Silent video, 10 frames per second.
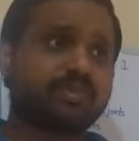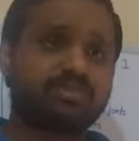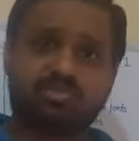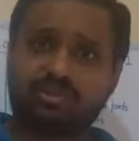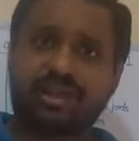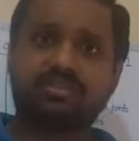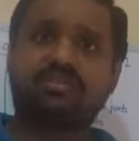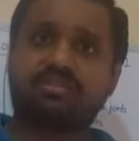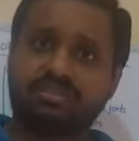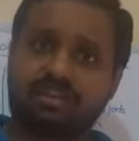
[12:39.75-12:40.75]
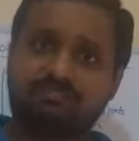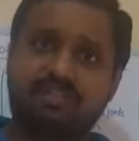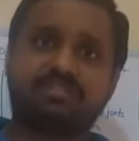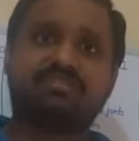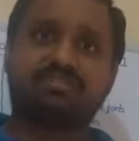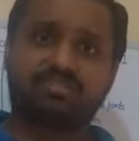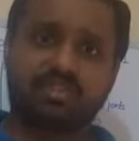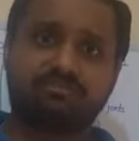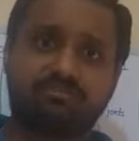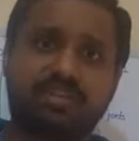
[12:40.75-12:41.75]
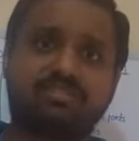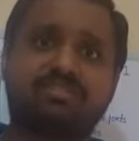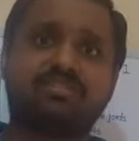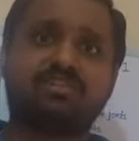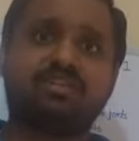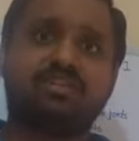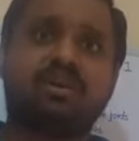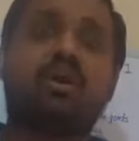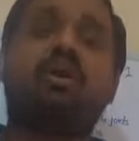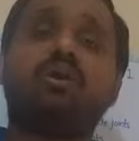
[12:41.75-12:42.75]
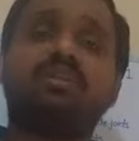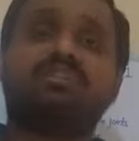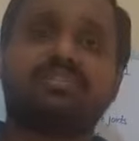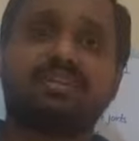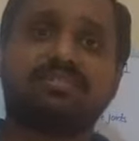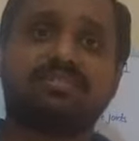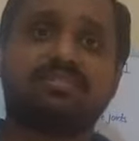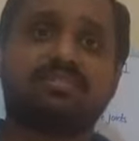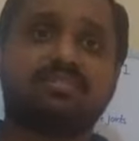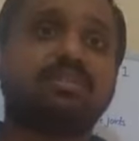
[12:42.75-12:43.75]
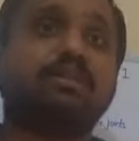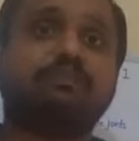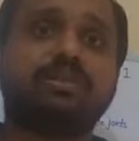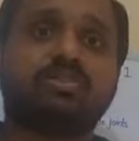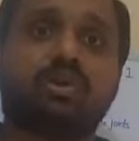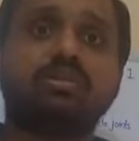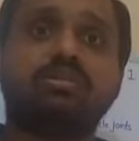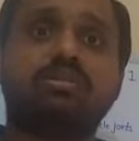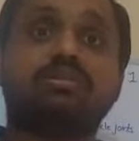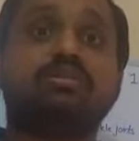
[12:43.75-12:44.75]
strength, toughness, stiffness. All these things depends on